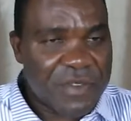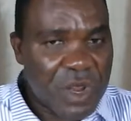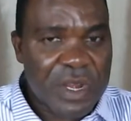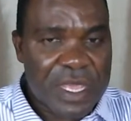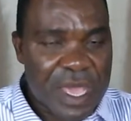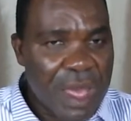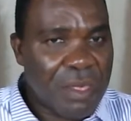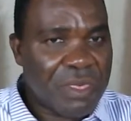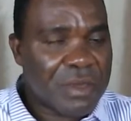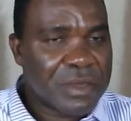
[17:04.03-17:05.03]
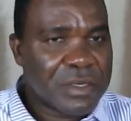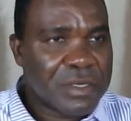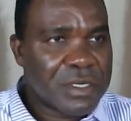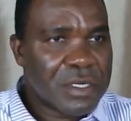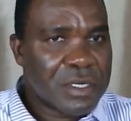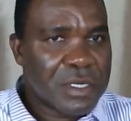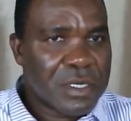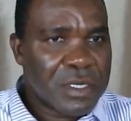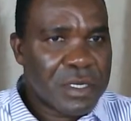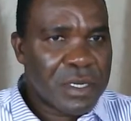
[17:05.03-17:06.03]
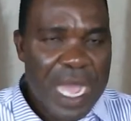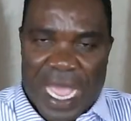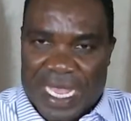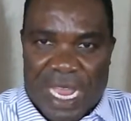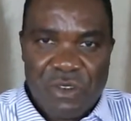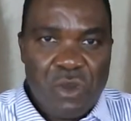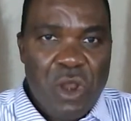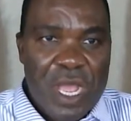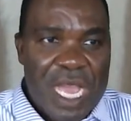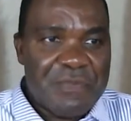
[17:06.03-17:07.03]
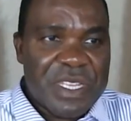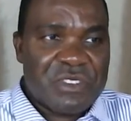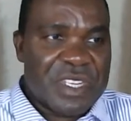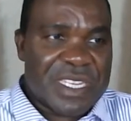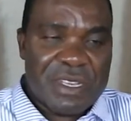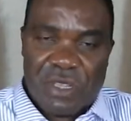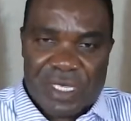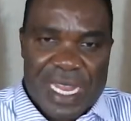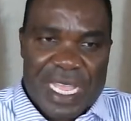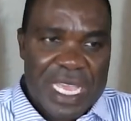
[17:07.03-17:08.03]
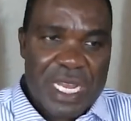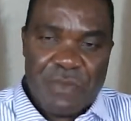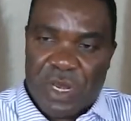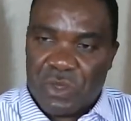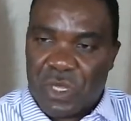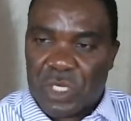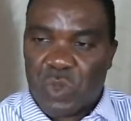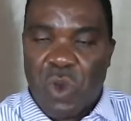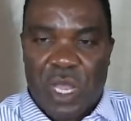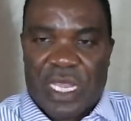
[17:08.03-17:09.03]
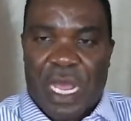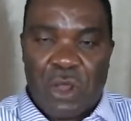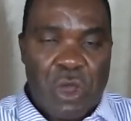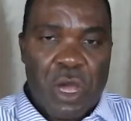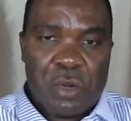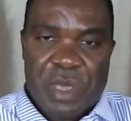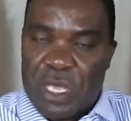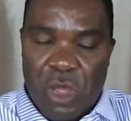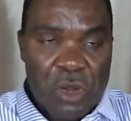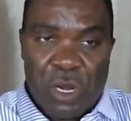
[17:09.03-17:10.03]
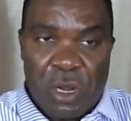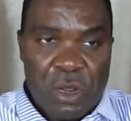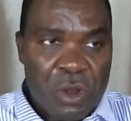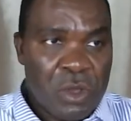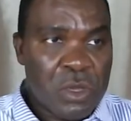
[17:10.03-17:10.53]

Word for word: and the earth. I can no longer be treated just like anybody just walk in and call me. No, no, no, no, no.